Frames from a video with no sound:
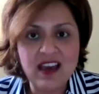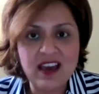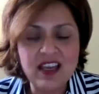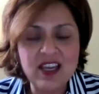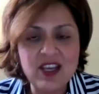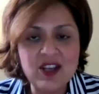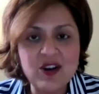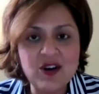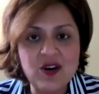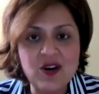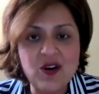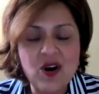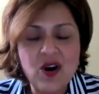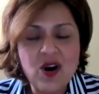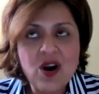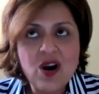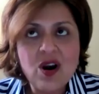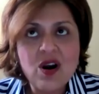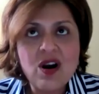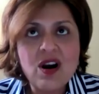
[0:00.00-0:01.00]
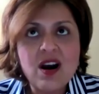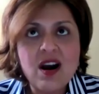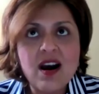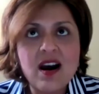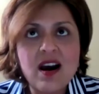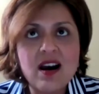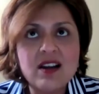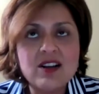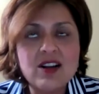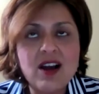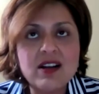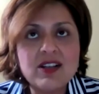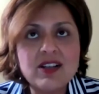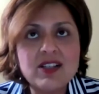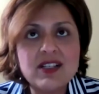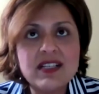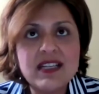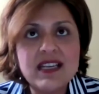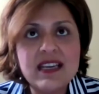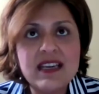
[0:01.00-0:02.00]
You know,
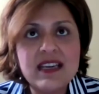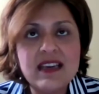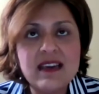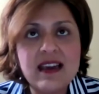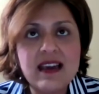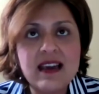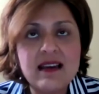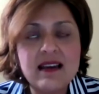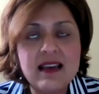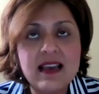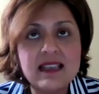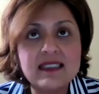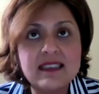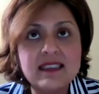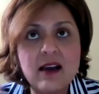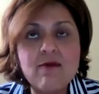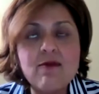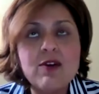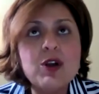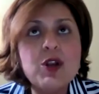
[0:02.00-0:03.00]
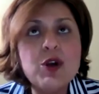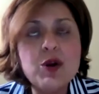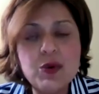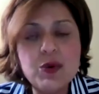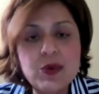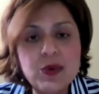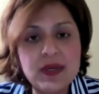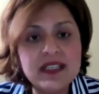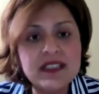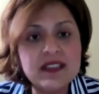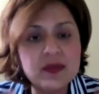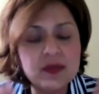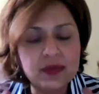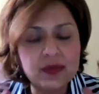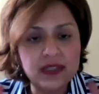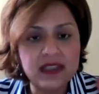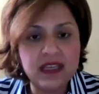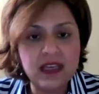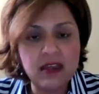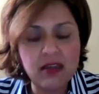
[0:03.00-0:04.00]
Dr. T, as someone who is
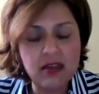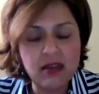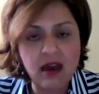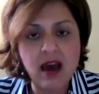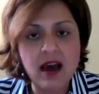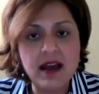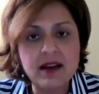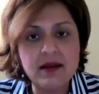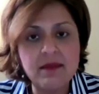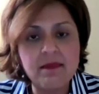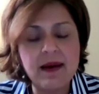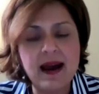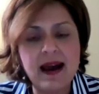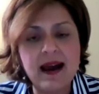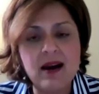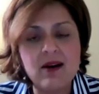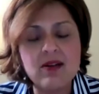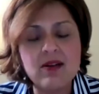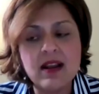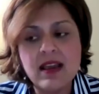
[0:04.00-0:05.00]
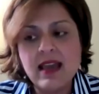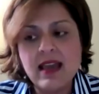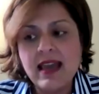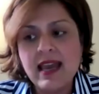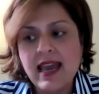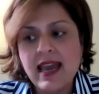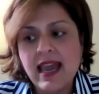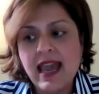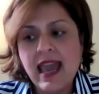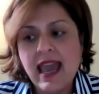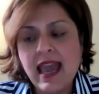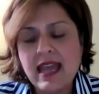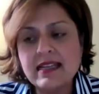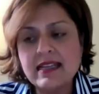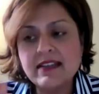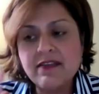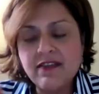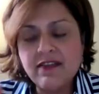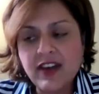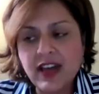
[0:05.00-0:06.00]
really thought about and
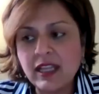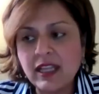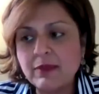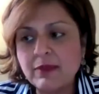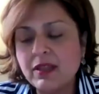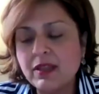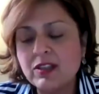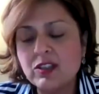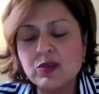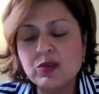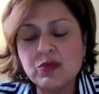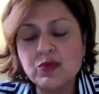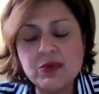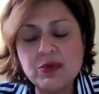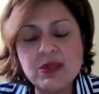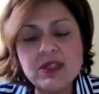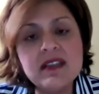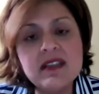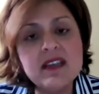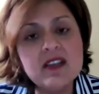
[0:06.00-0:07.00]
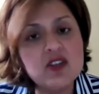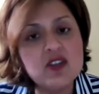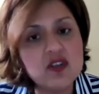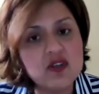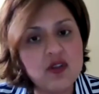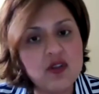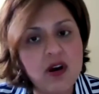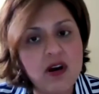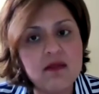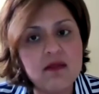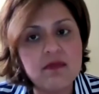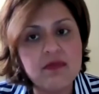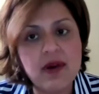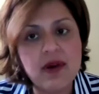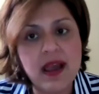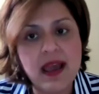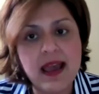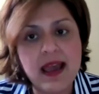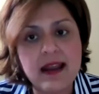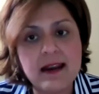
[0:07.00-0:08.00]
developed this really strong
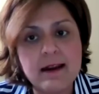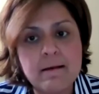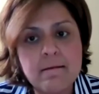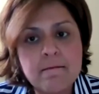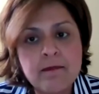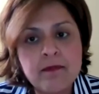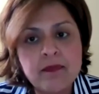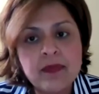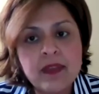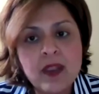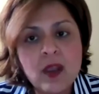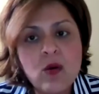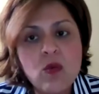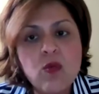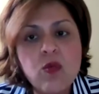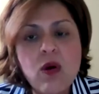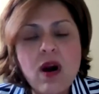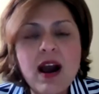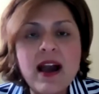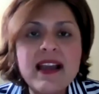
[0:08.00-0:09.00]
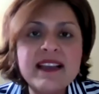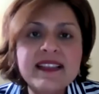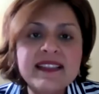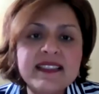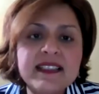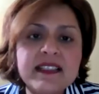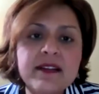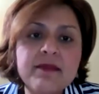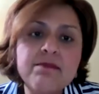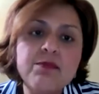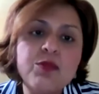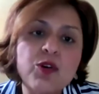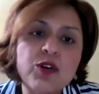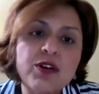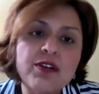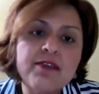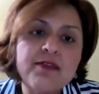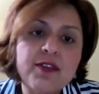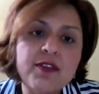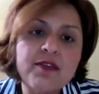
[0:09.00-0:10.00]
brand, why is it
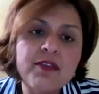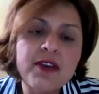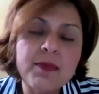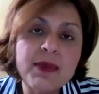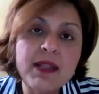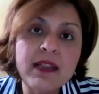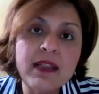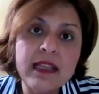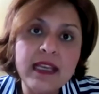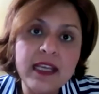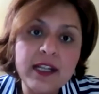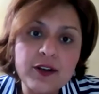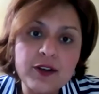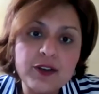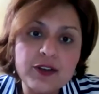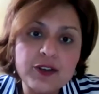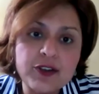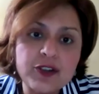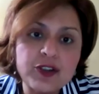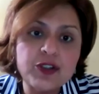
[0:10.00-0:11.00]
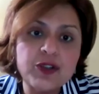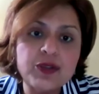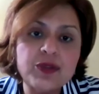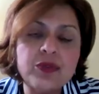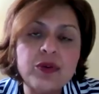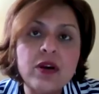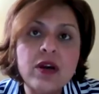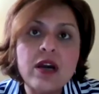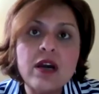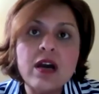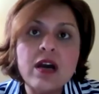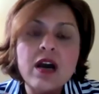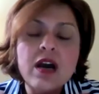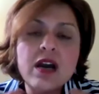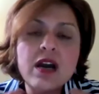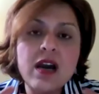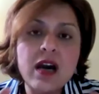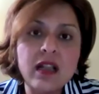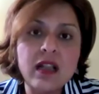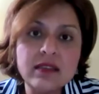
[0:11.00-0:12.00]
important for women leaders to
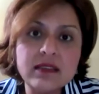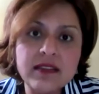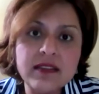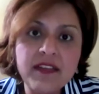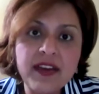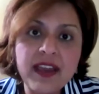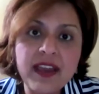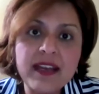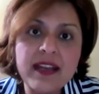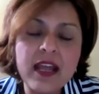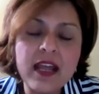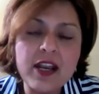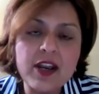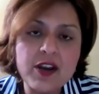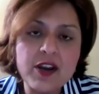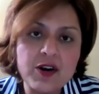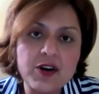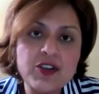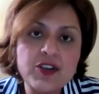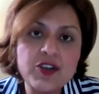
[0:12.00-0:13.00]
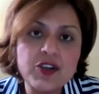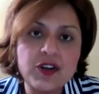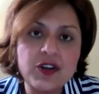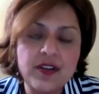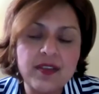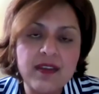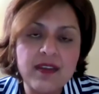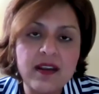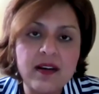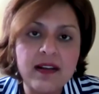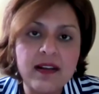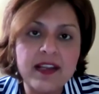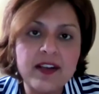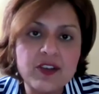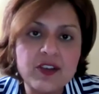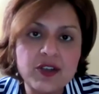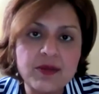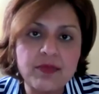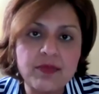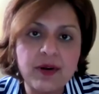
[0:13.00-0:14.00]
cultivate and nurture their
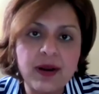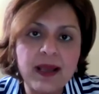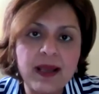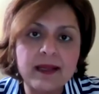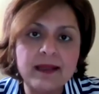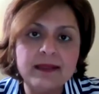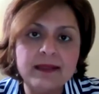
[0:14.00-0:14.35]
leadership brand?